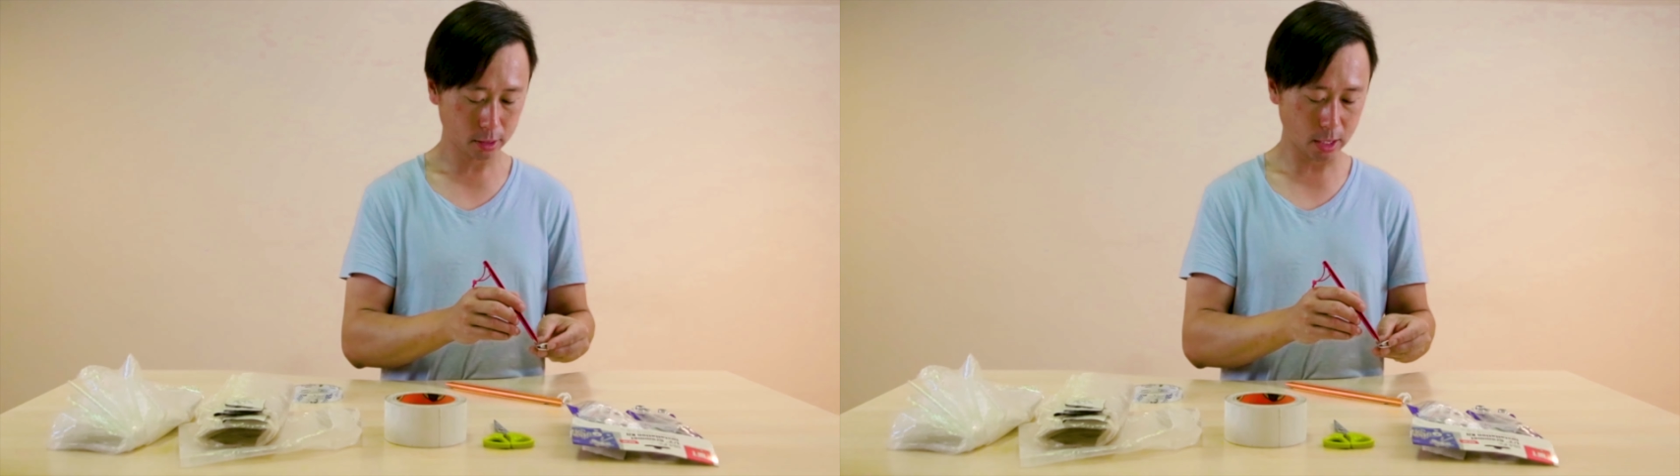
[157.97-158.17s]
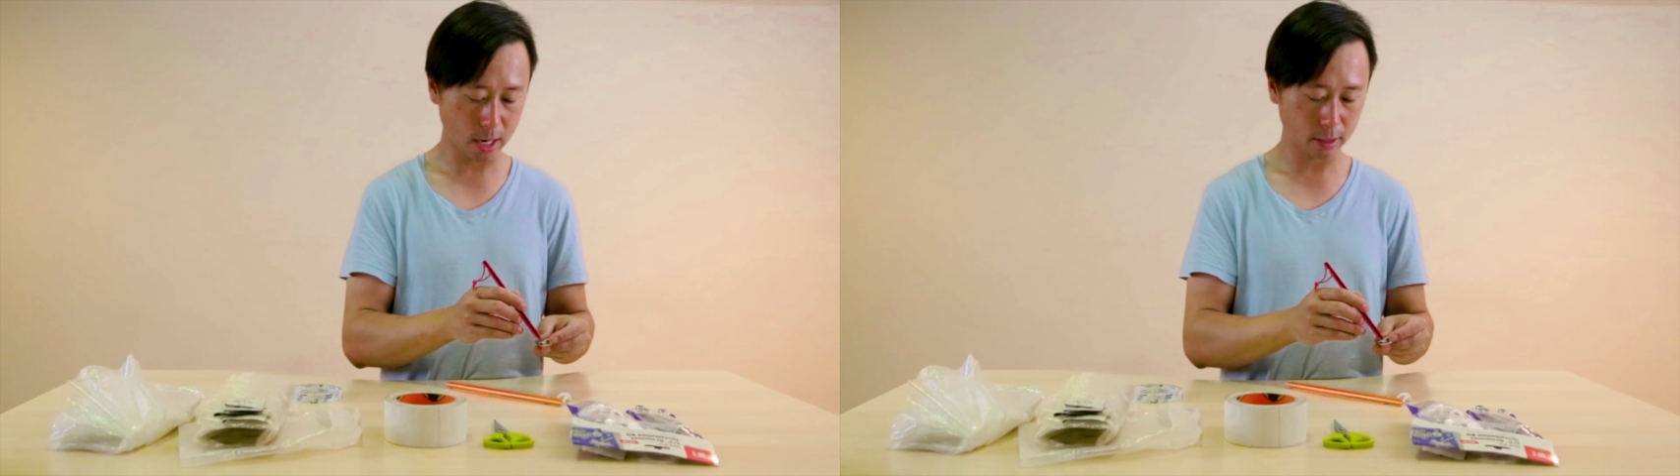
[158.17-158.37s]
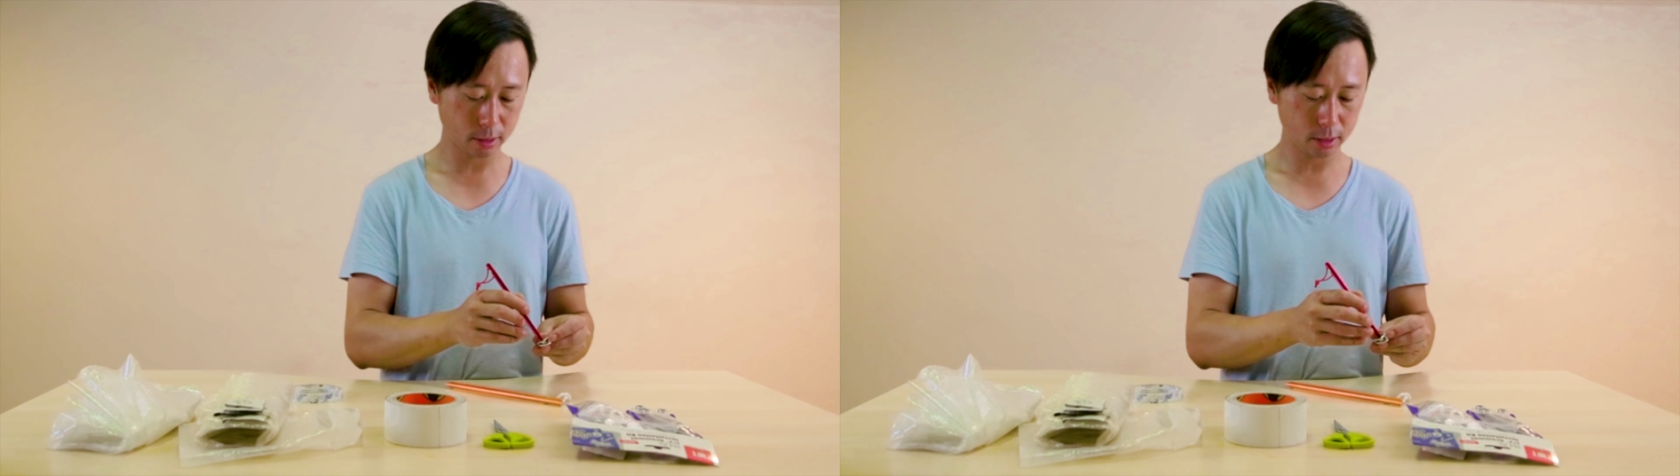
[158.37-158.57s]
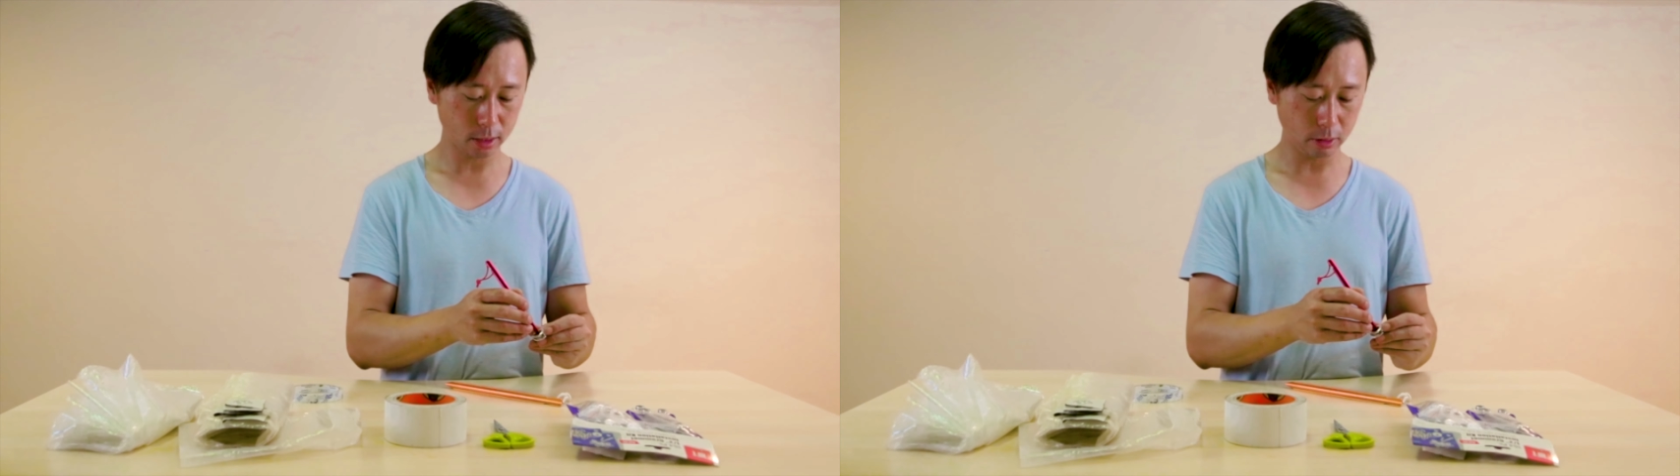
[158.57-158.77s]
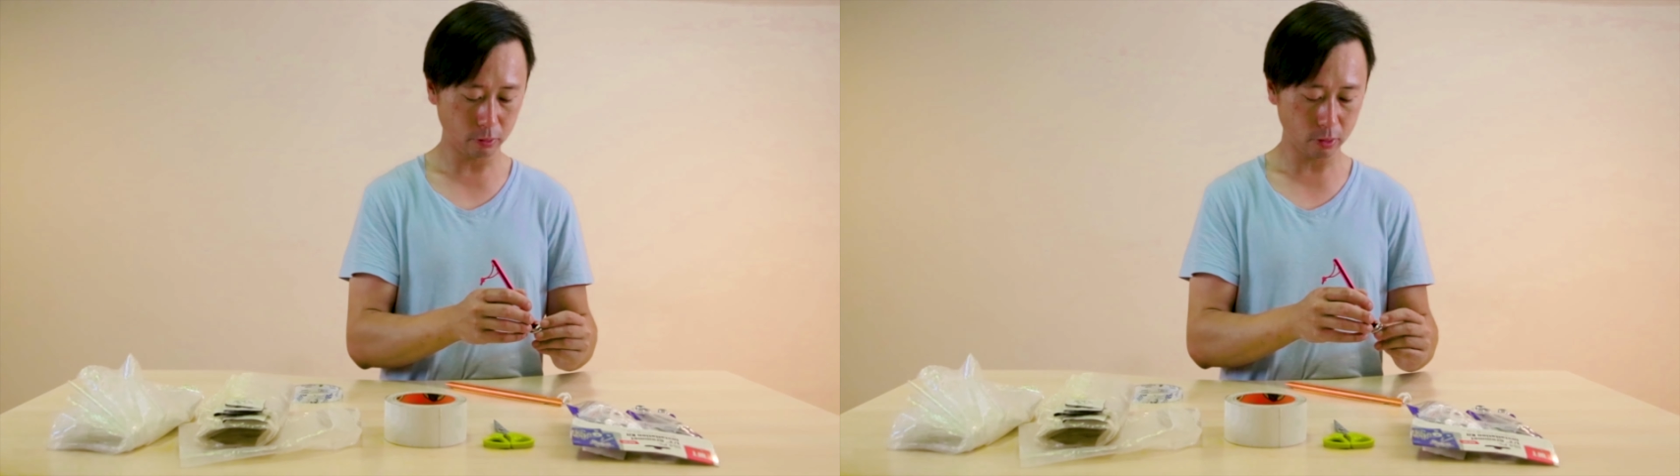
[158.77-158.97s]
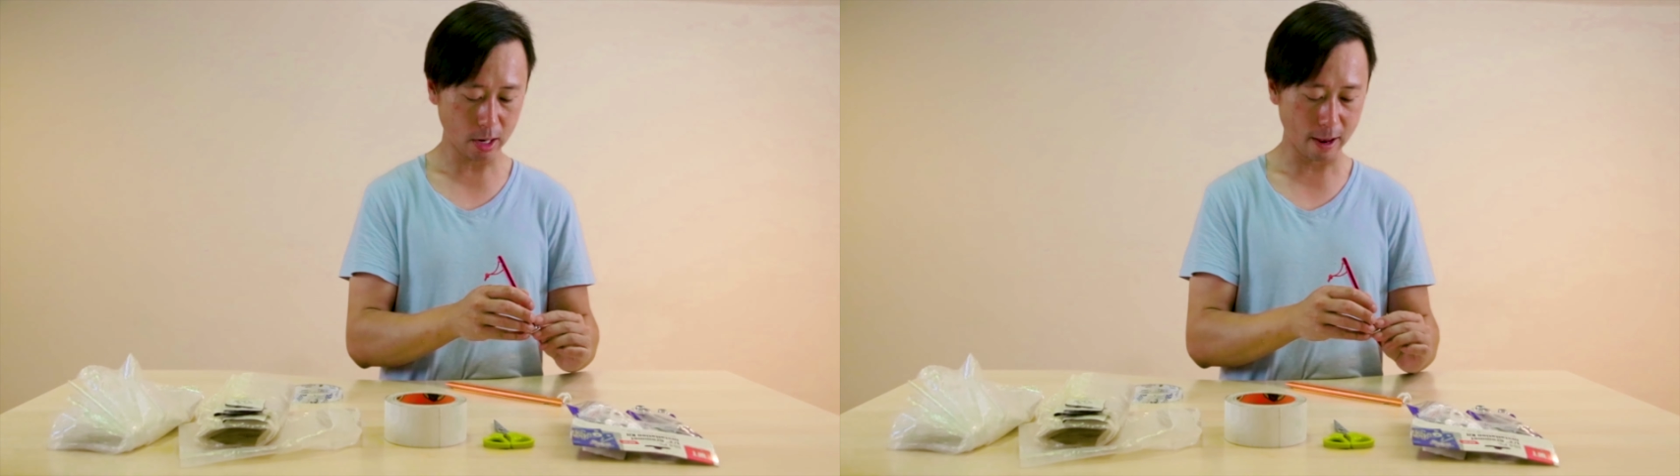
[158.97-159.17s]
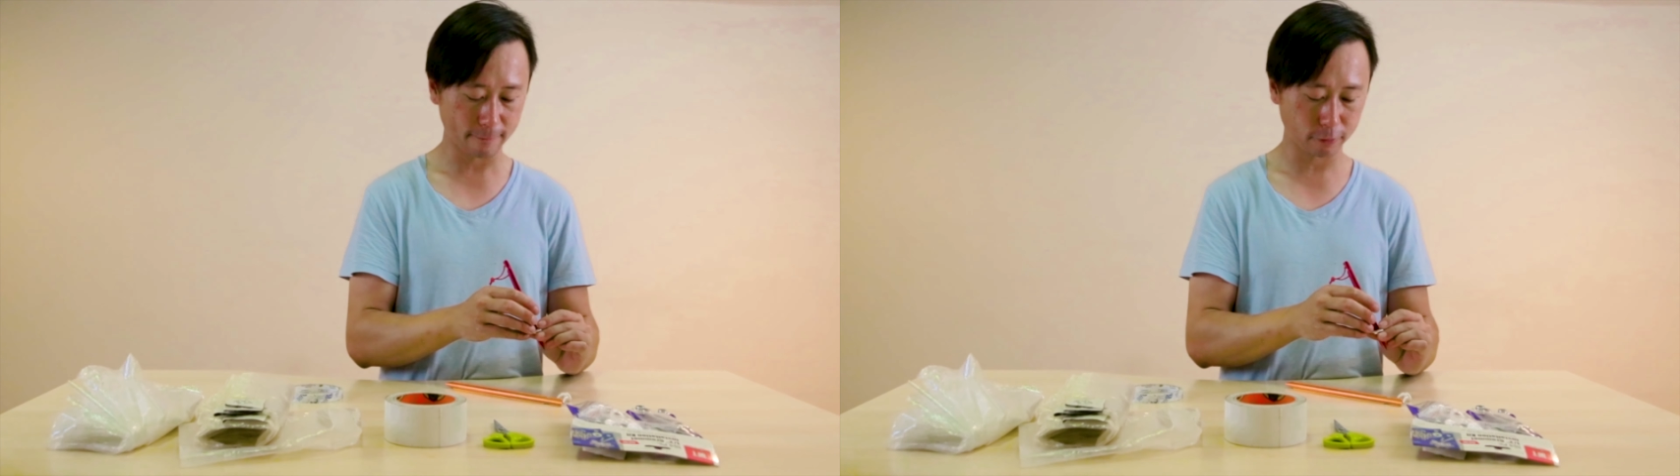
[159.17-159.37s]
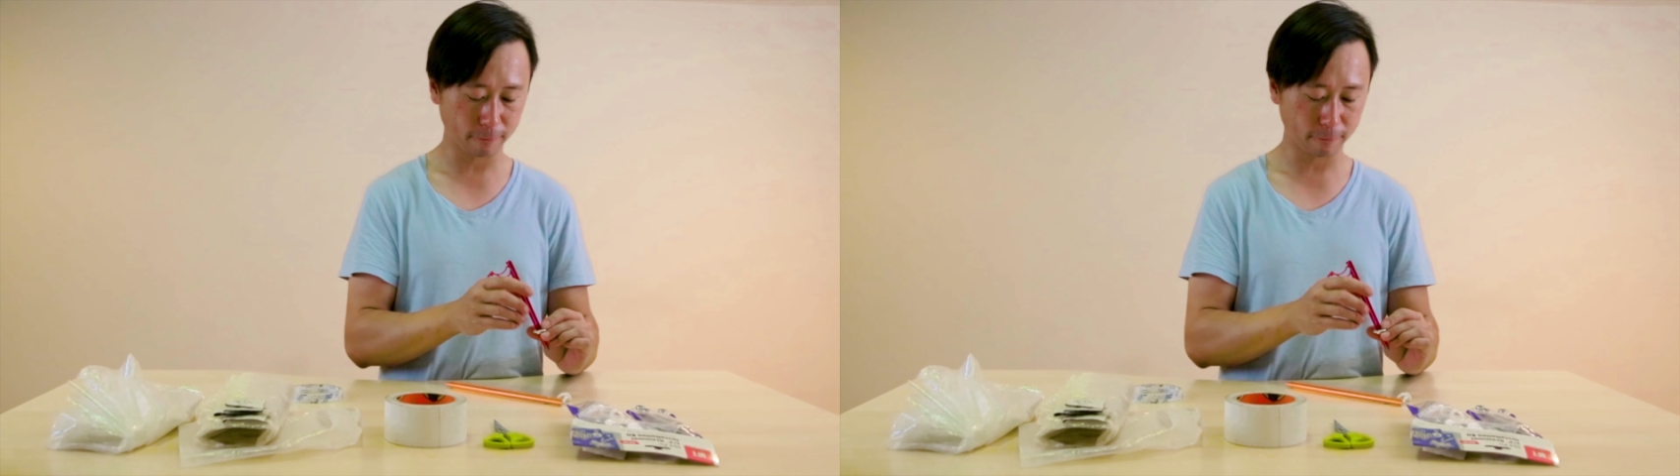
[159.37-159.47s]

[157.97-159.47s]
that have